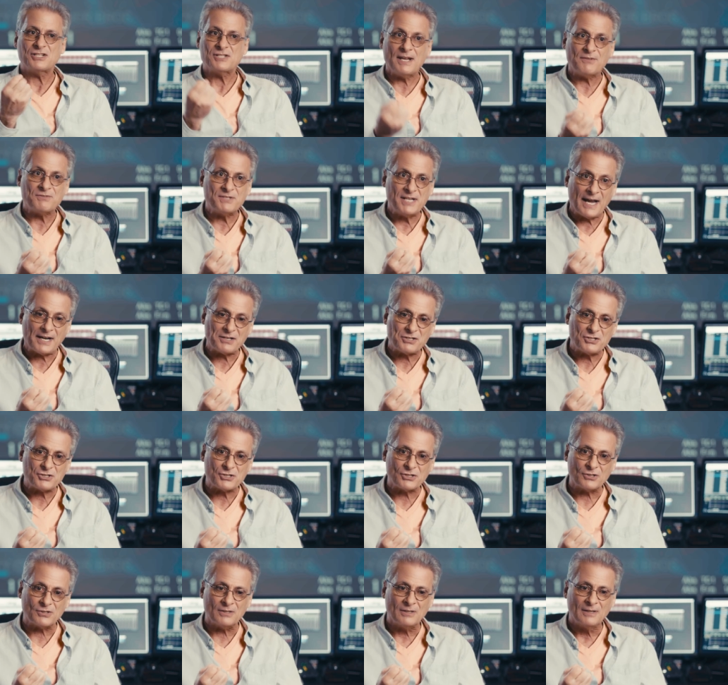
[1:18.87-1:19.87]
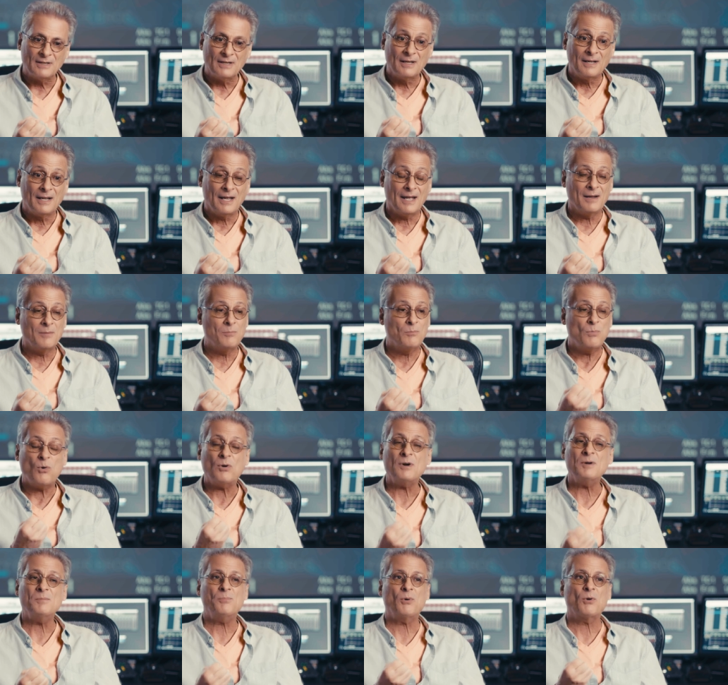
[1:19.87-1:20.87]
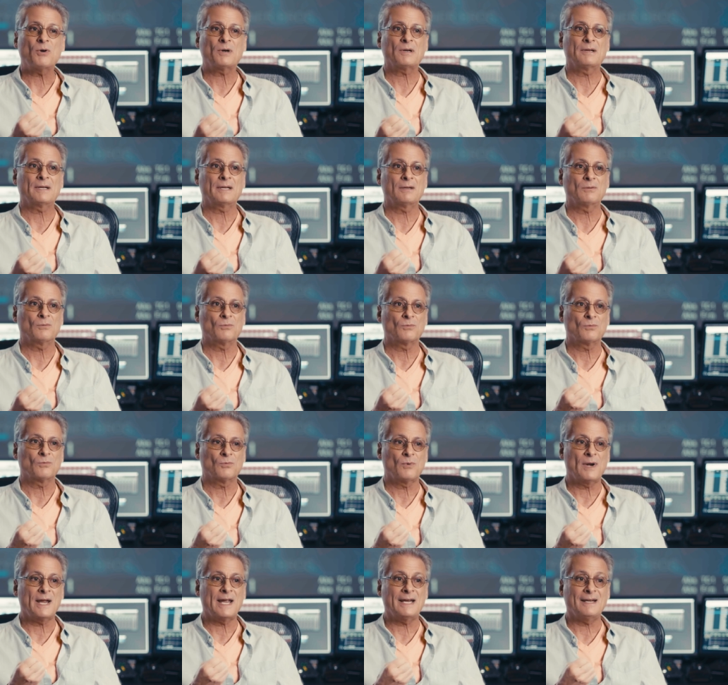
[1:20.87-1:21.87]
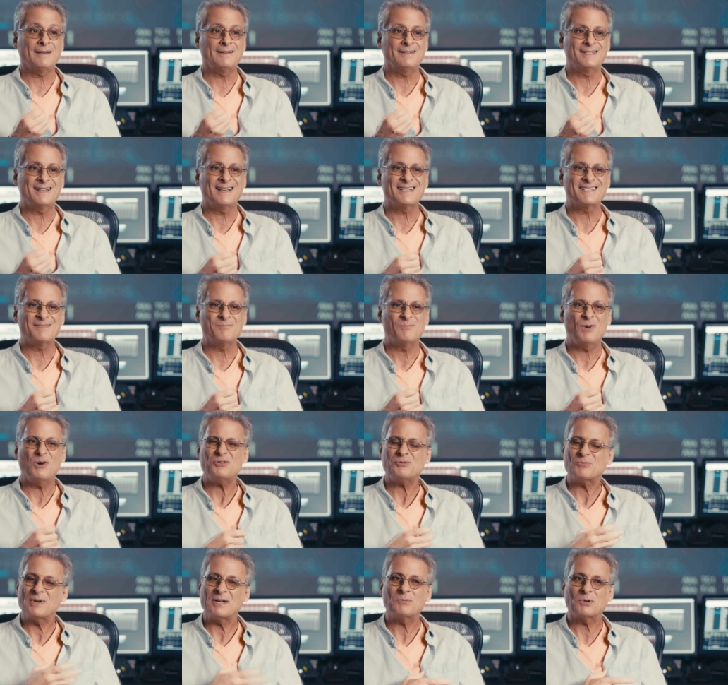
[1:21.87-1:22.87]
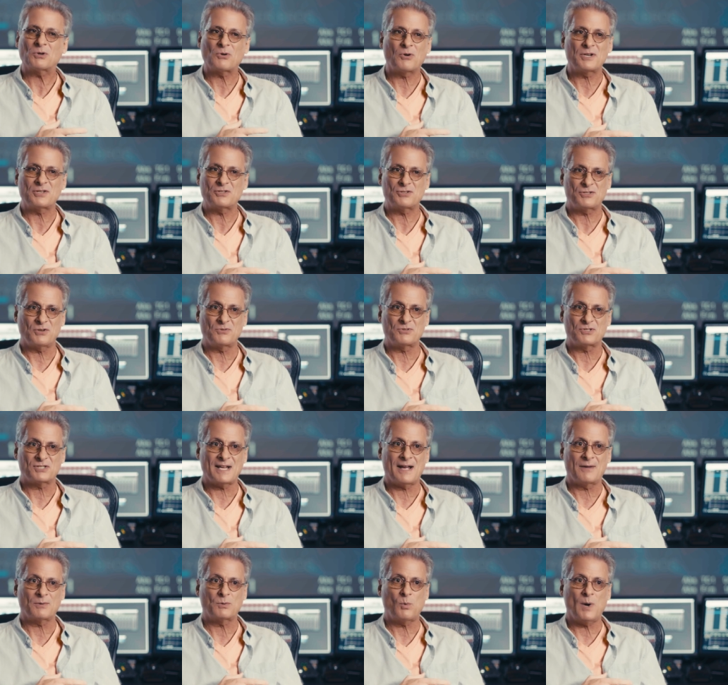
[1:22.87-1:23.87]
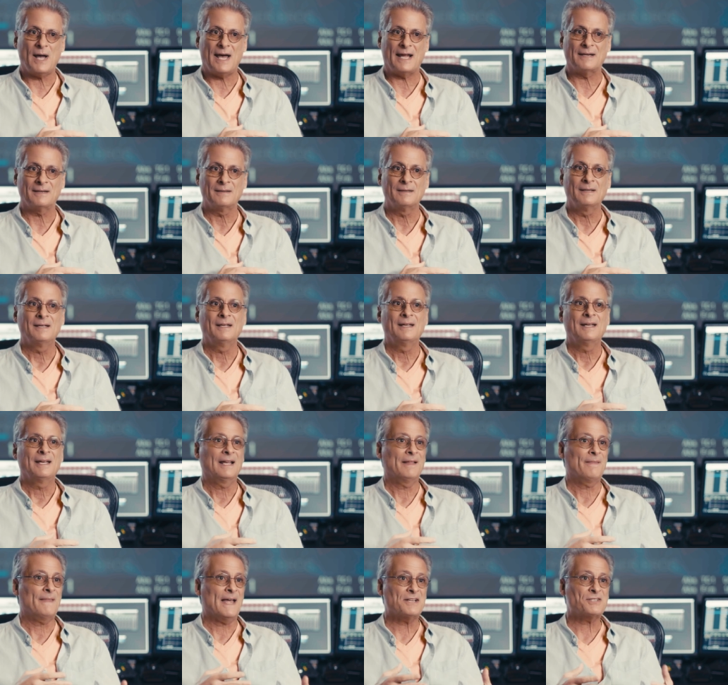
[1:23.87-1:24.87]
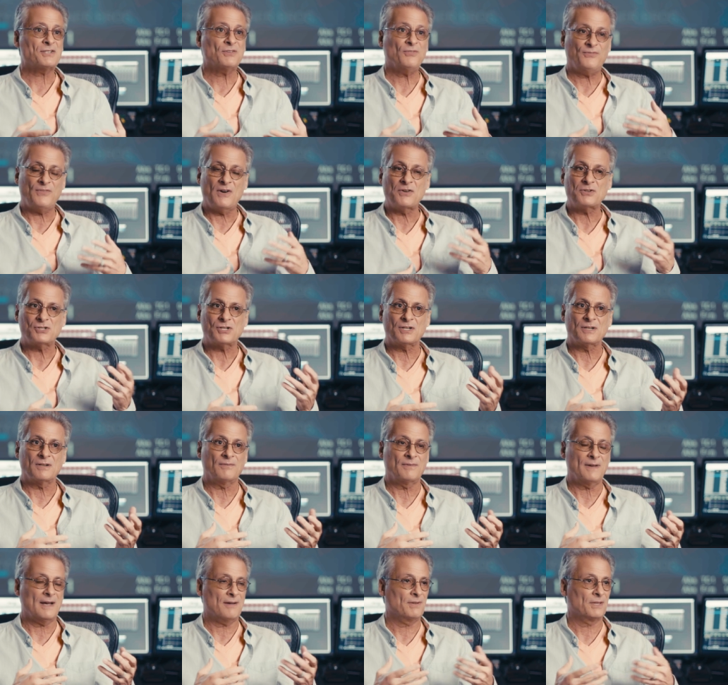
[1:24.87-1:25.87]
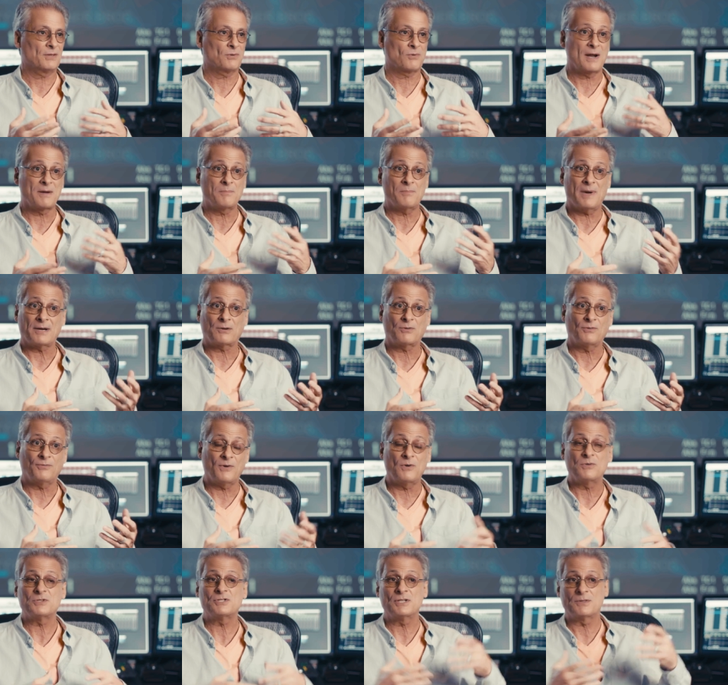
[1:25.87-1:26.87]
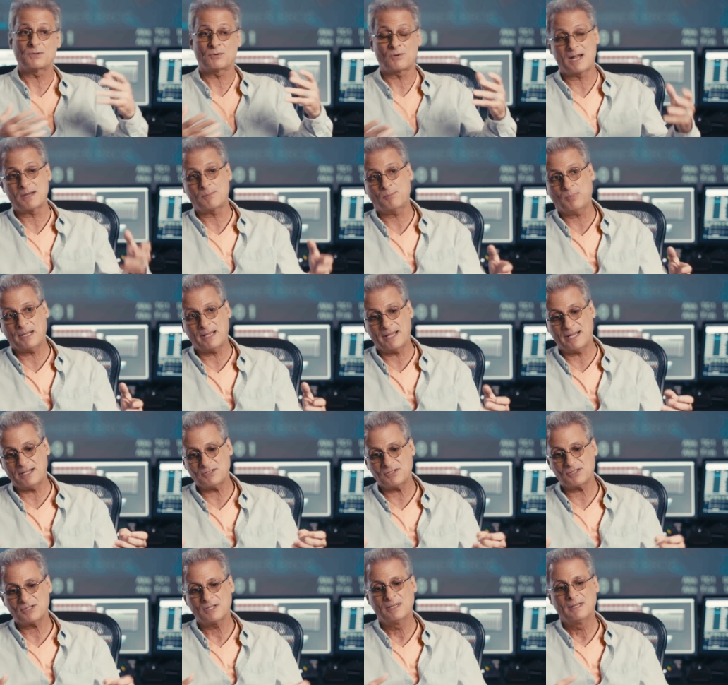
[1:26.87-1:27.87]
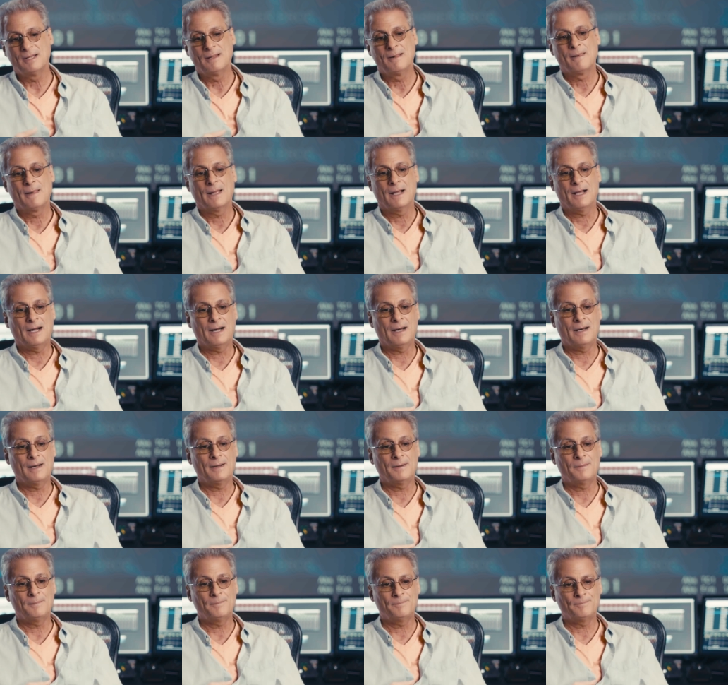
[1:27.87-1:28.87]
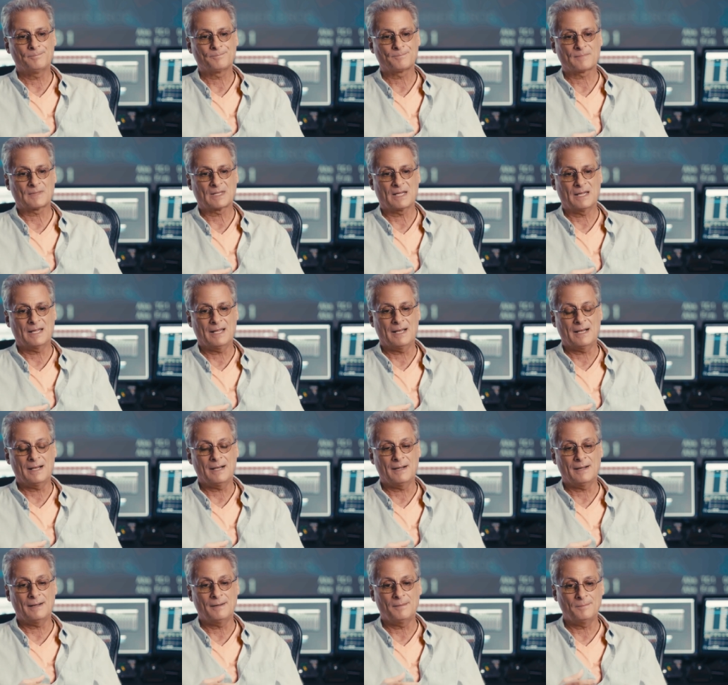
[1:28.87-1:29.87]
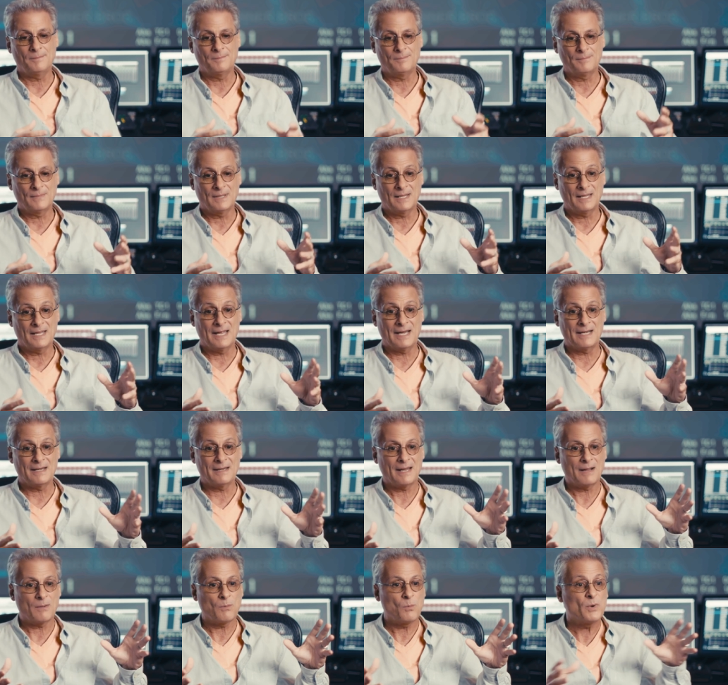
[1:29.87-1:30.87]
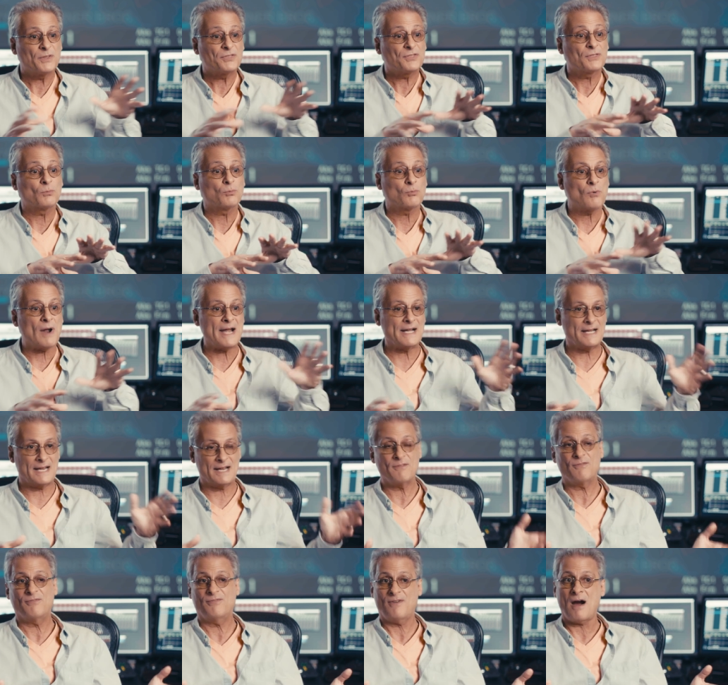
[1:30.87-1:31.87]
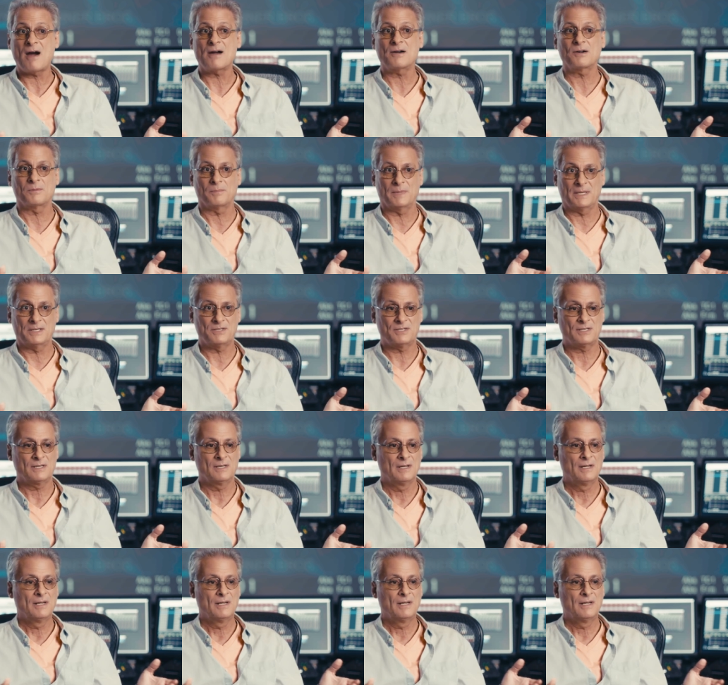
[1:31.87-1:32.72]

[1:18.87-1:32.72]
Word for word: doesn't have texture, and more importantly, Rain doesn't. Most Rain recordings don't sound wet, and that's a function of having the right microphones in the right place. Um, um, and with the right environment